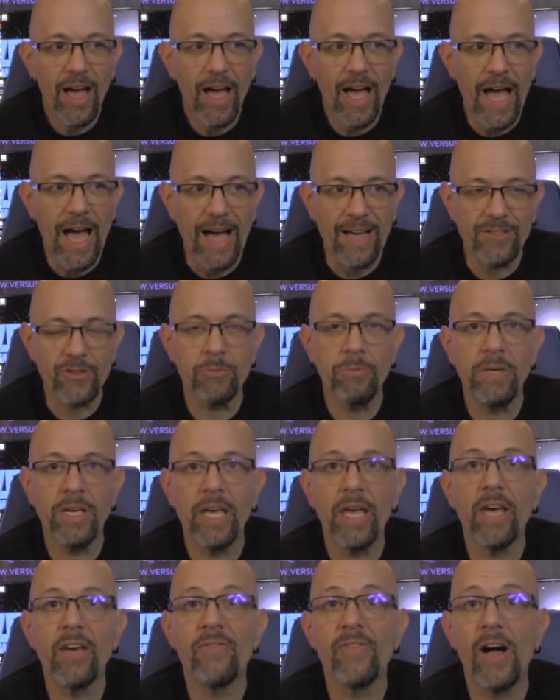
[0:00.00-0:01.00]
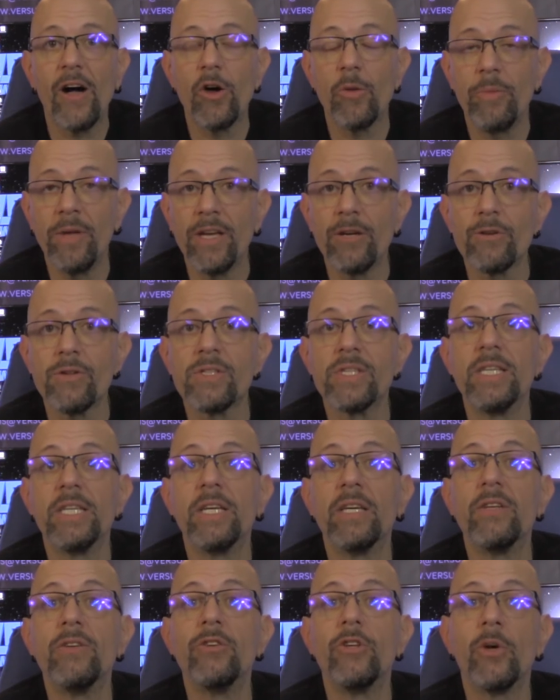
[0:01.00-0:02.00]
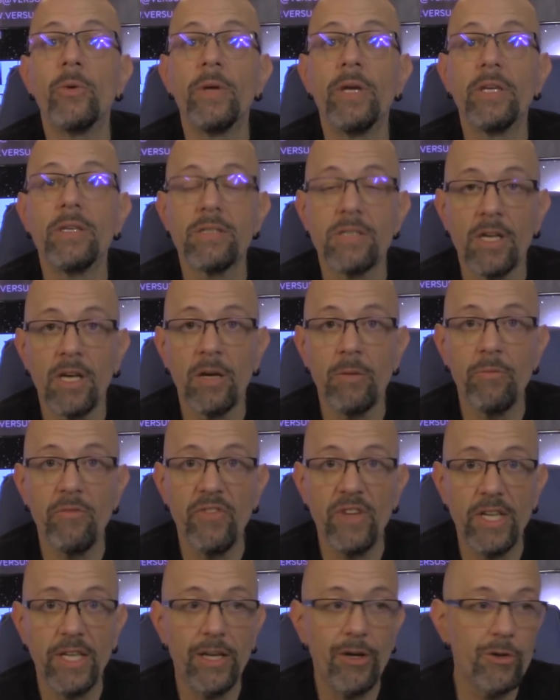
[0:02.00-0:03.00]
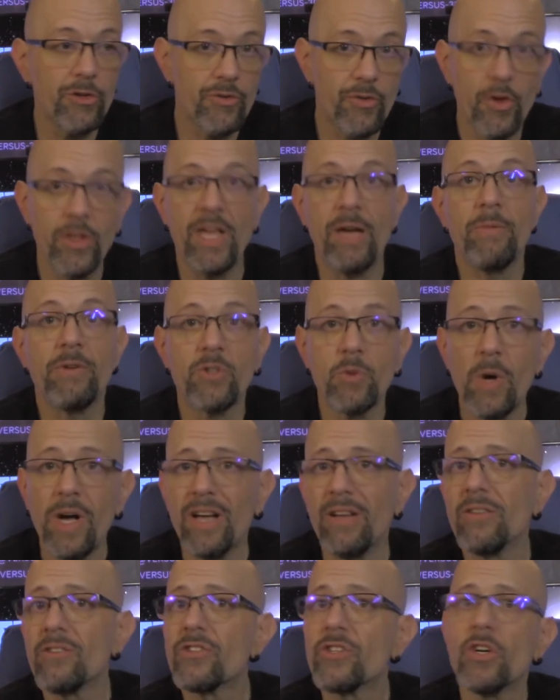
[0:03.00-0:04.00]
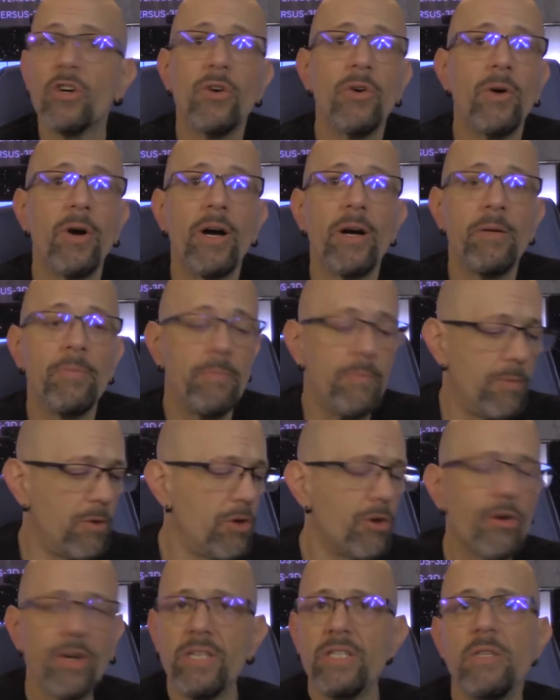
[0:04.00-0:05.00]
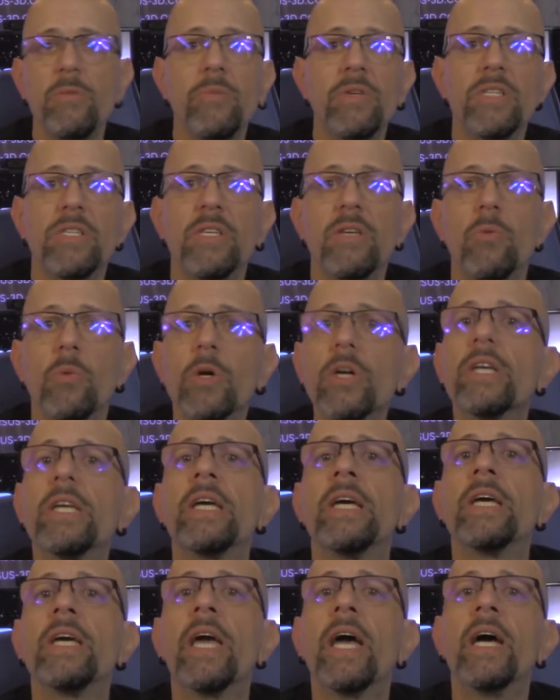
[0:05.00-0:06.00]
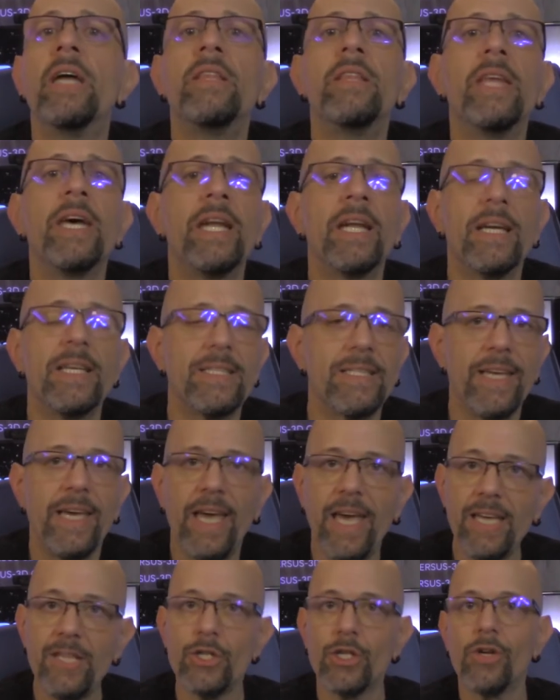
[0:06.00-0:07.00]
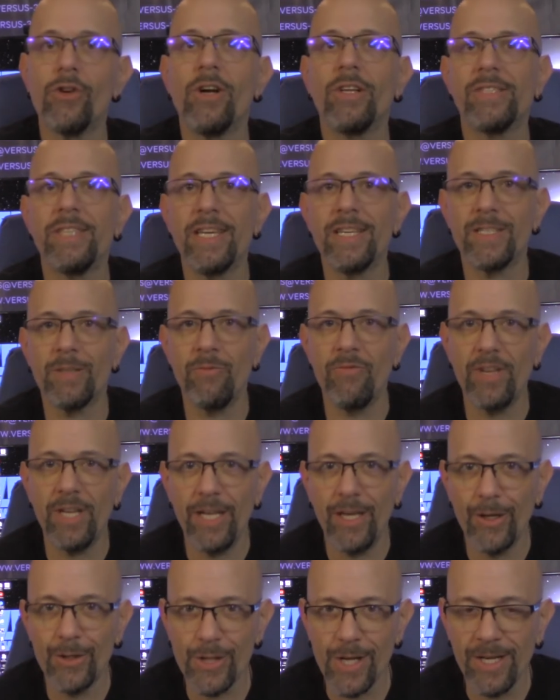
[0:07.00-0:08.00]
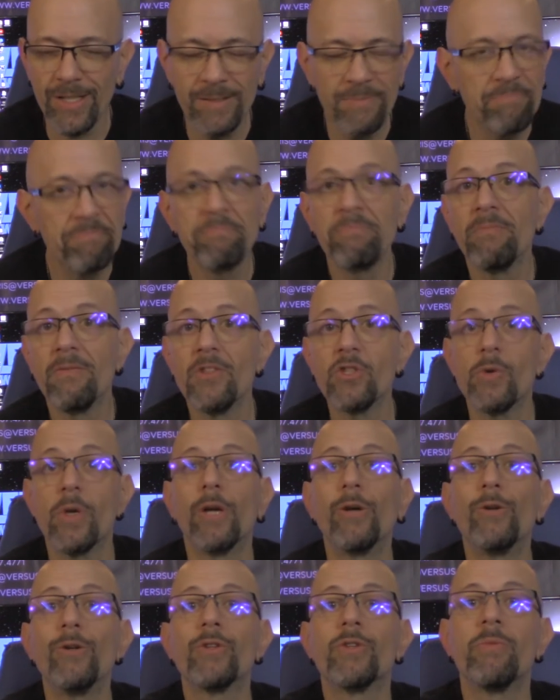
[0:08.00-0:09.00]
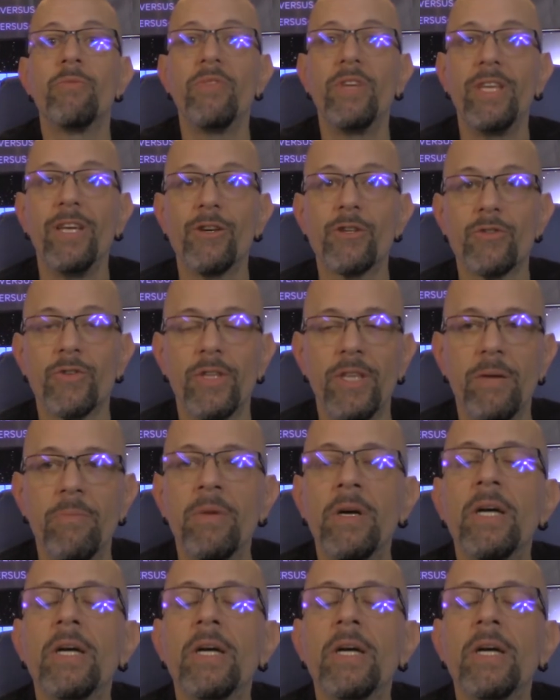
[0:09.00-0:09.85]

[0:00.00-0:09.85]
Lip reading: asked me if I would be interested in doing some videos for them as well. So I'm crazy busy working, and then I say, hey, sure, I'll take some videos on. So I go do some videos for them.